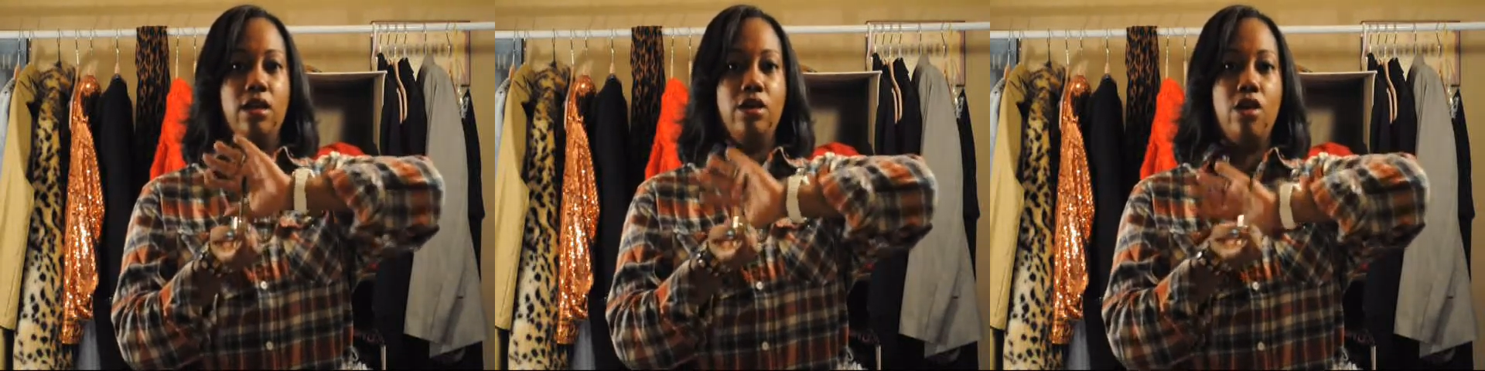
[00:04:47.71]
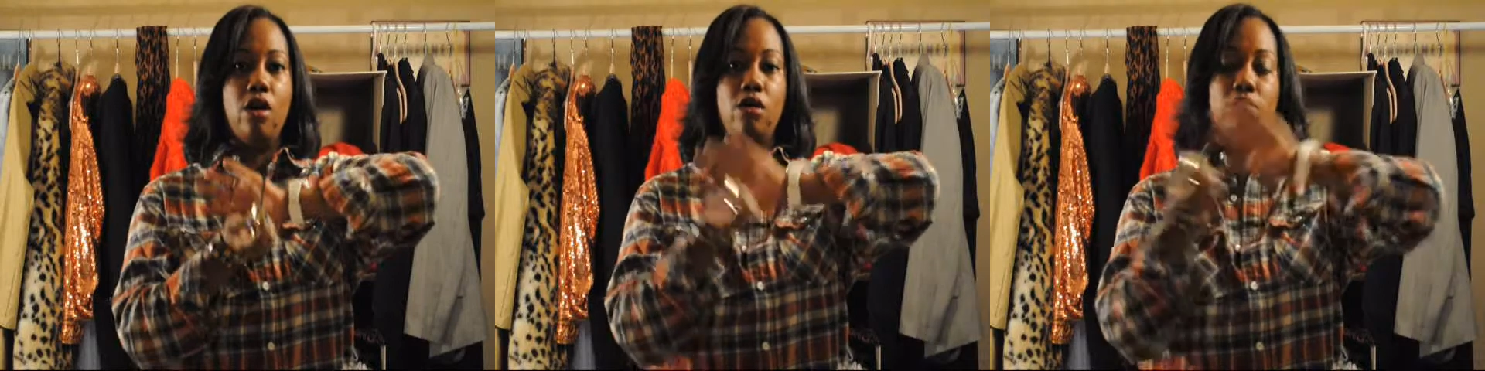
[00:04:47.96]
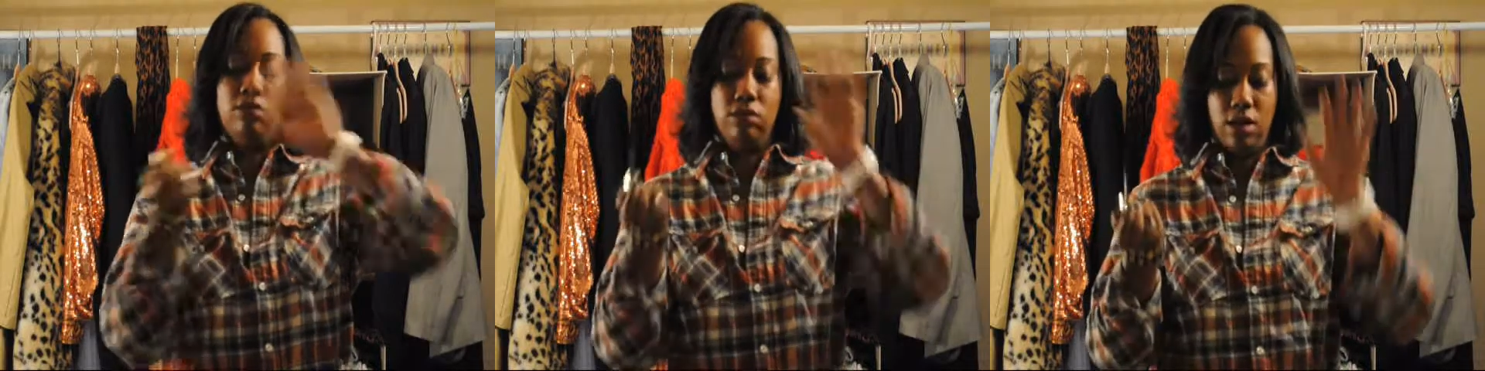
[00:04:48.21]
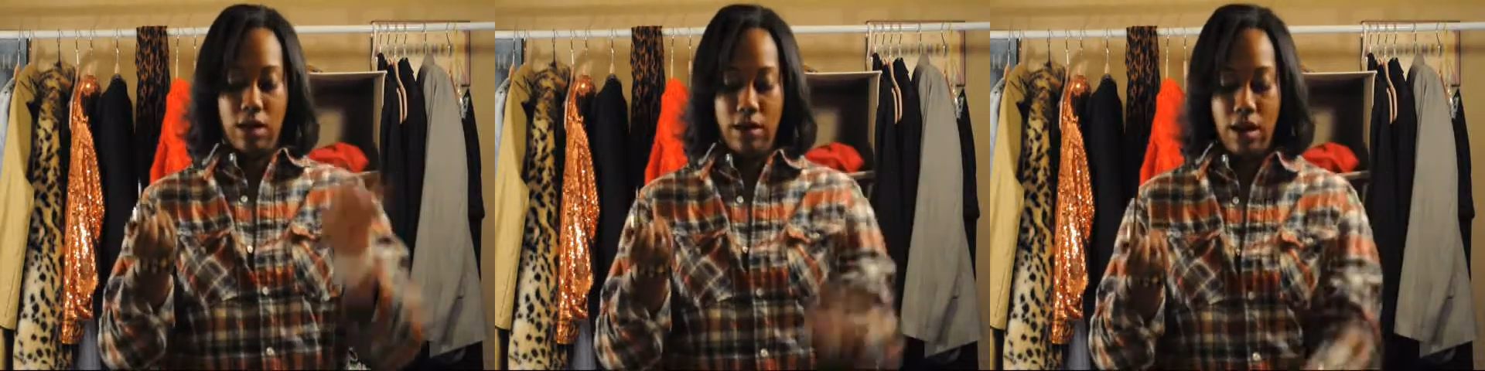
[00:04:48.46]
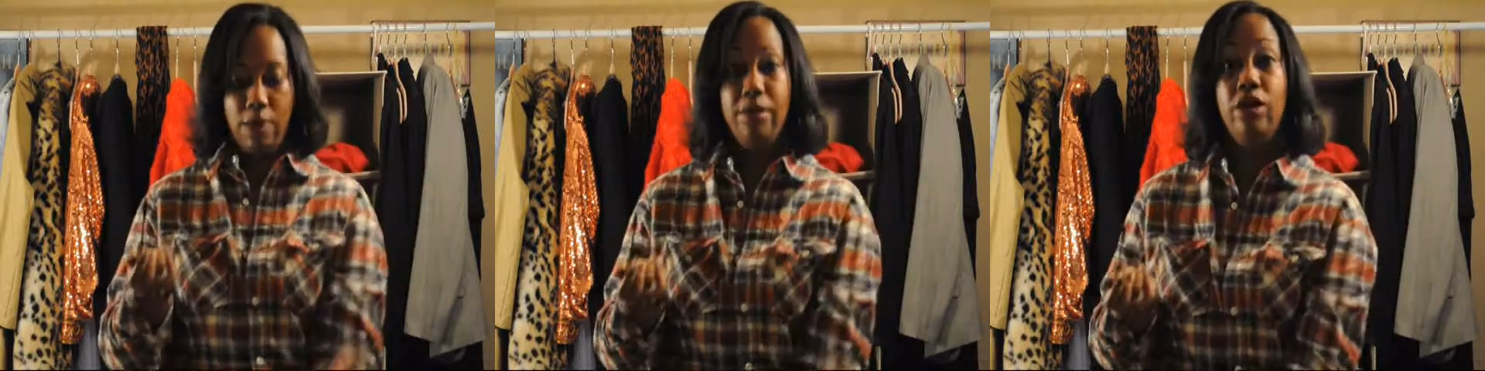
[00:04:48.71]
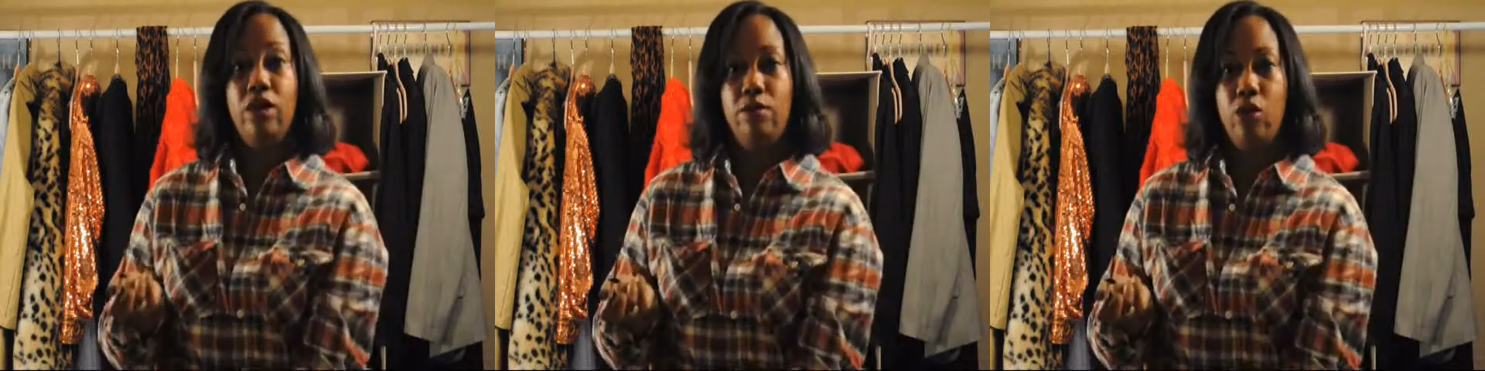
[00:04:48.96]
you know, a
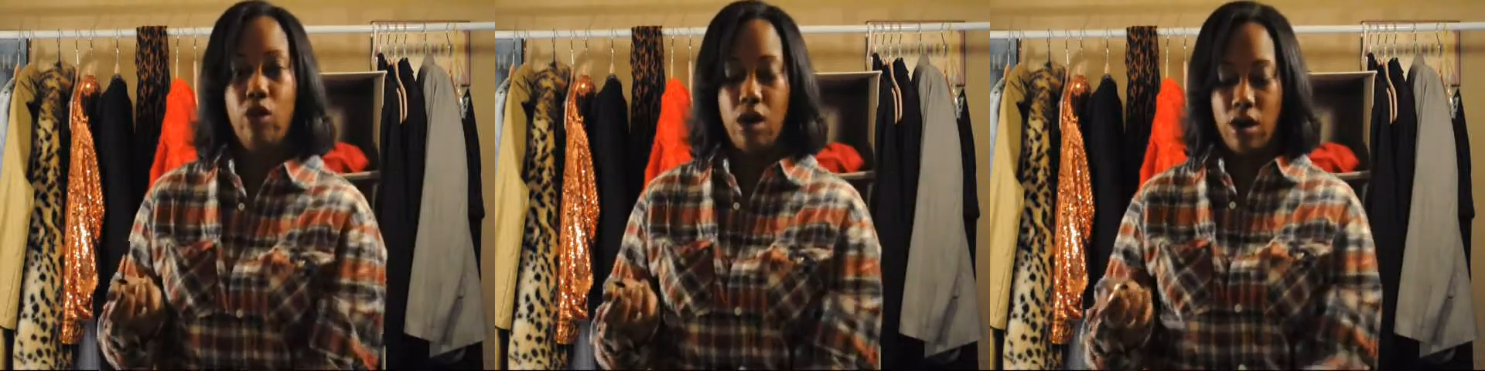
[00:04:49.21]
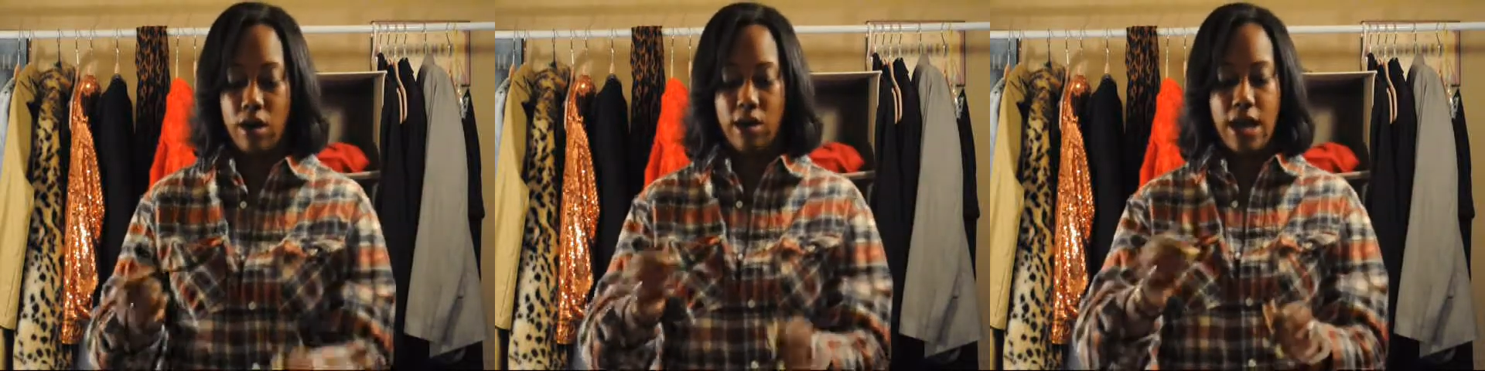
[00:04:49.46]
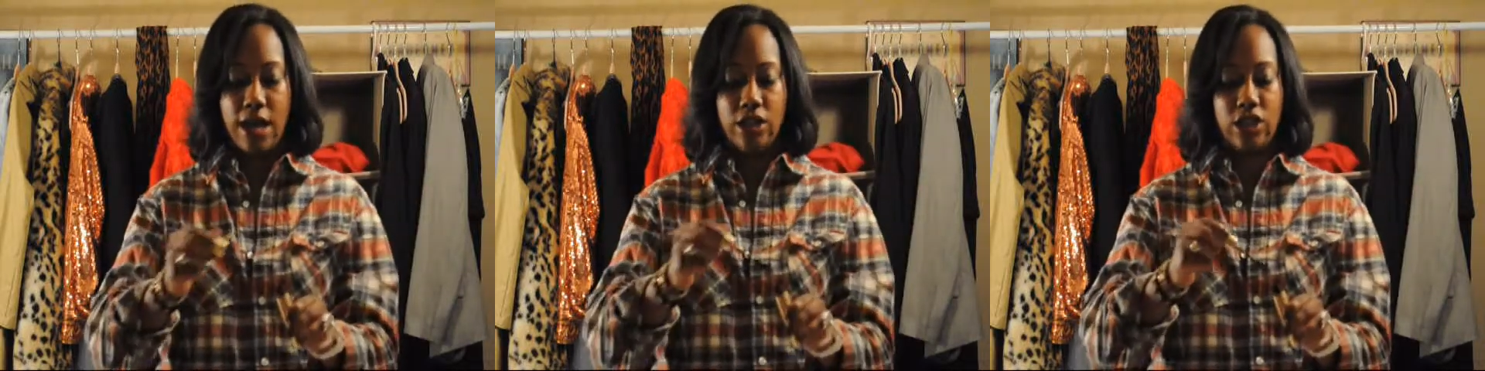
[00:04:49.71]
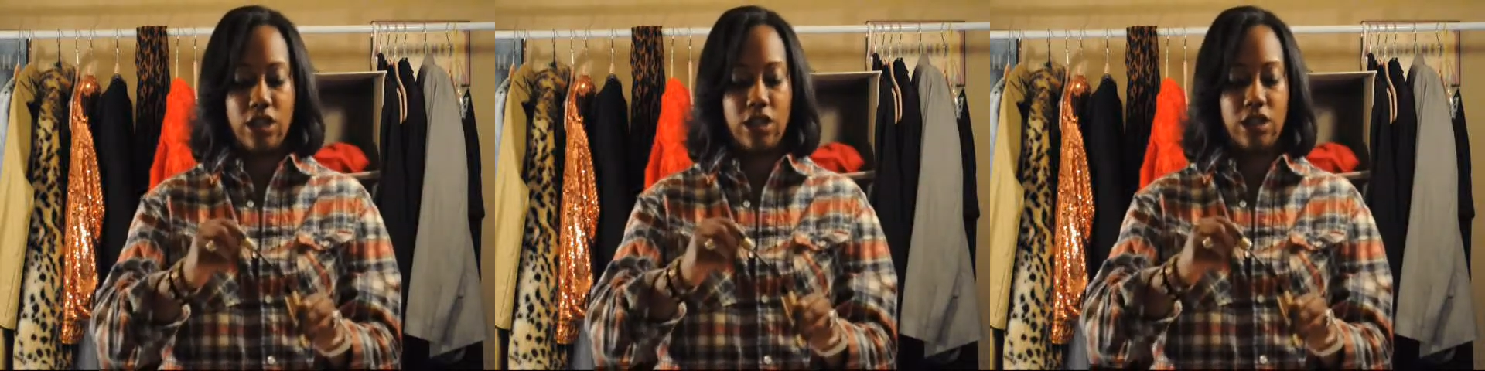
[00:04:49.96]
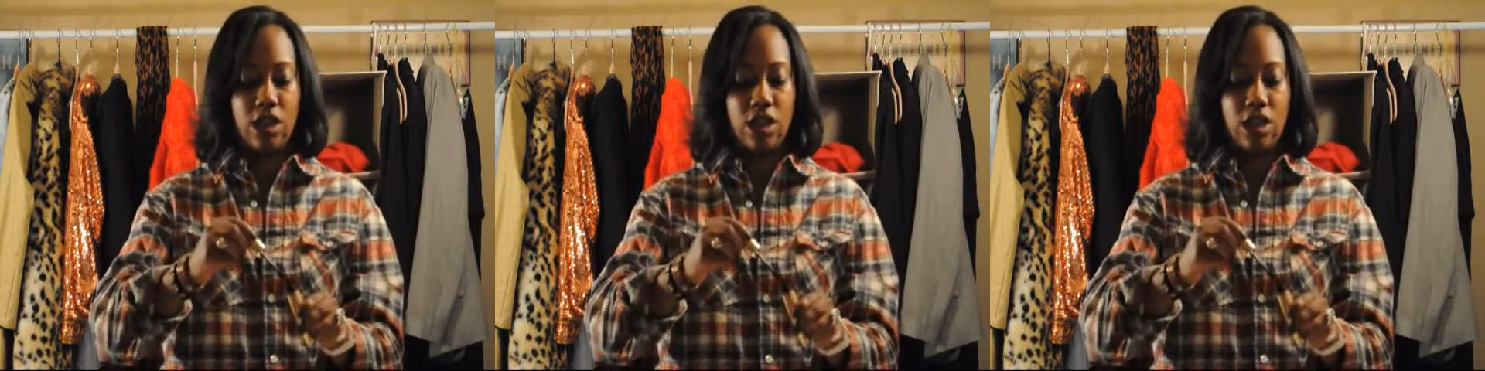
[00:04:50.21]
million more lashes.